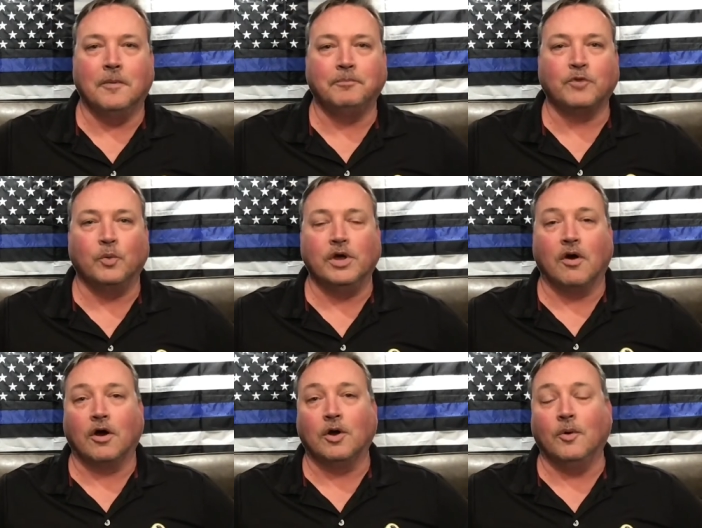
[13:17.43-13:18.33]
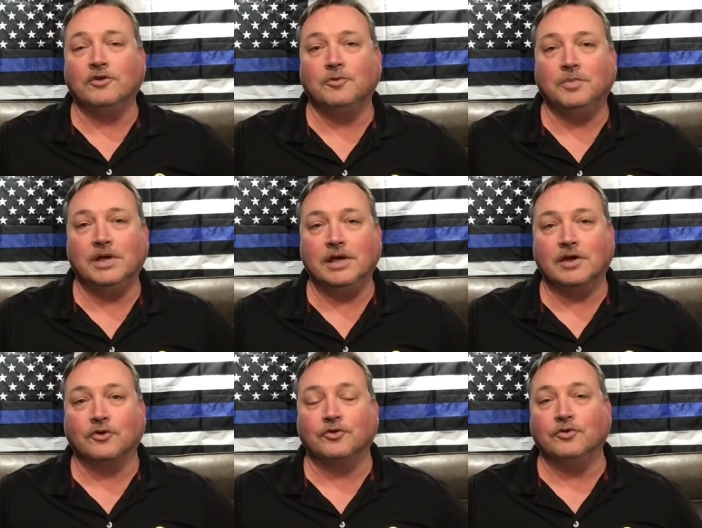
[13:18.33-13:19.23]
We are going to be
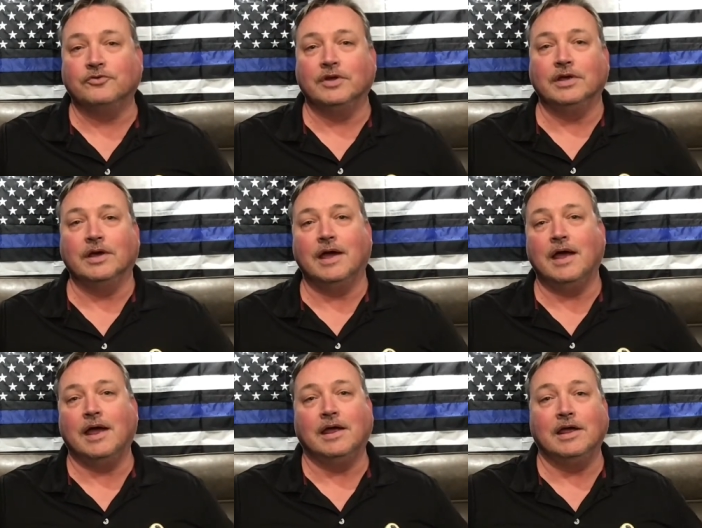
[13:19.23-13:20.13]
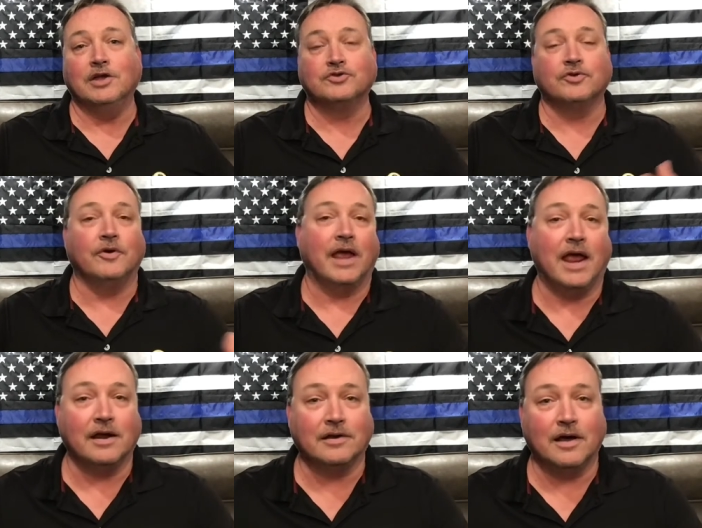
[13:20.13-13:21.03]
introducing a intro to
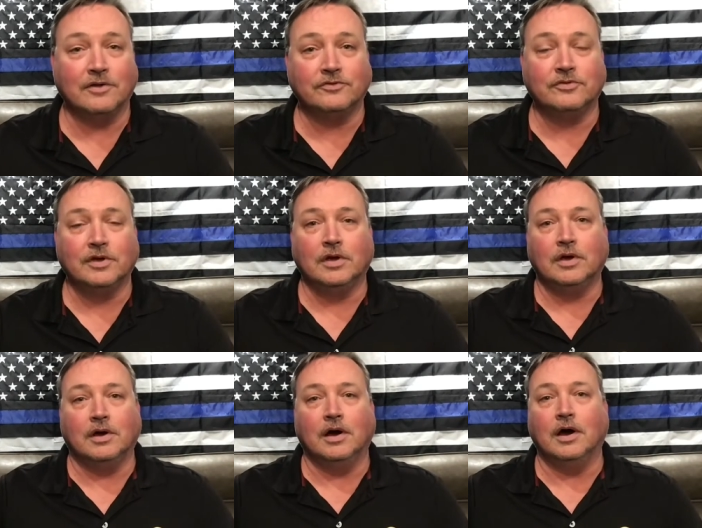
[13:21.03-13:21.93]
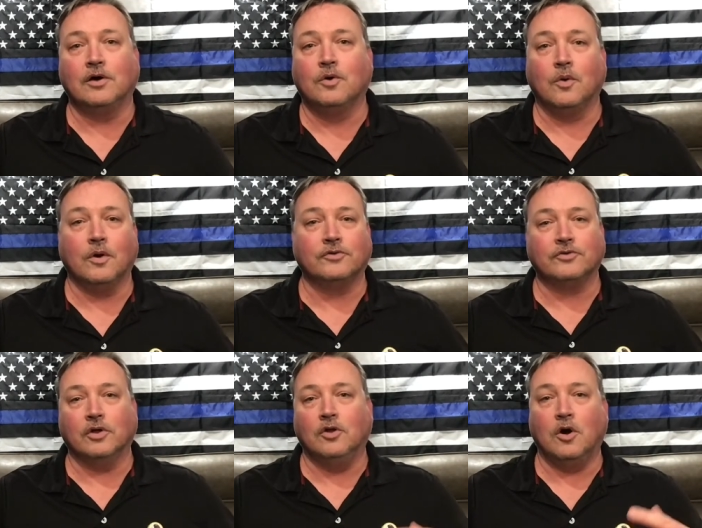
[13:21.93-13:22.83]
handguns course
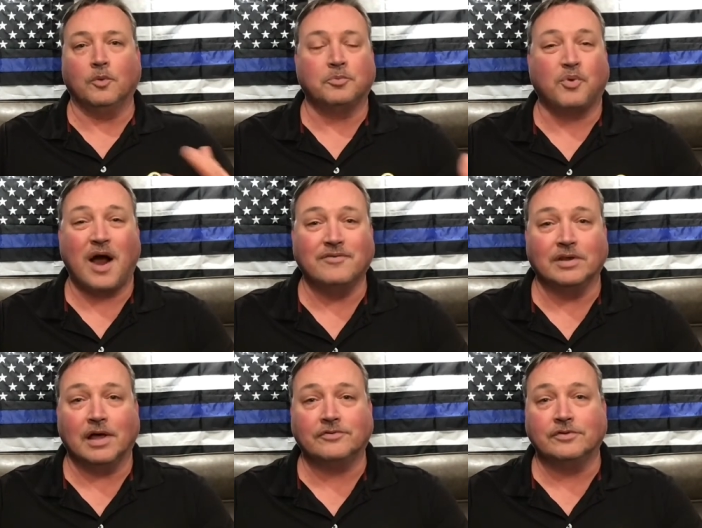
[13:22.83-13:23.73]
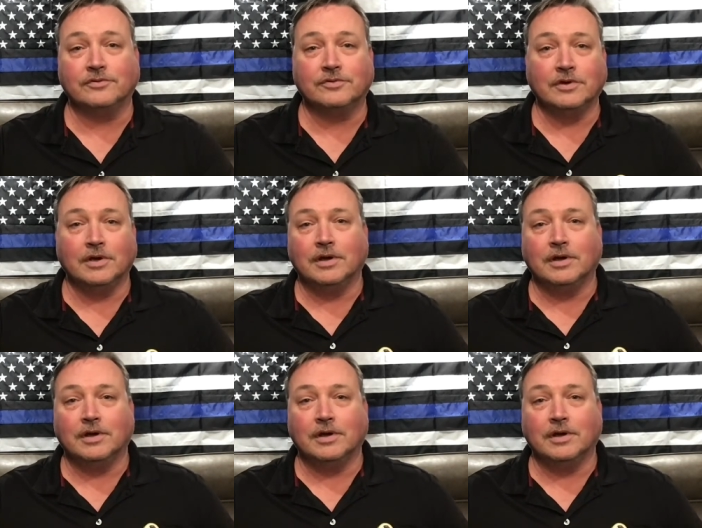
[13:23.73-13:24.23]
along with private lessons.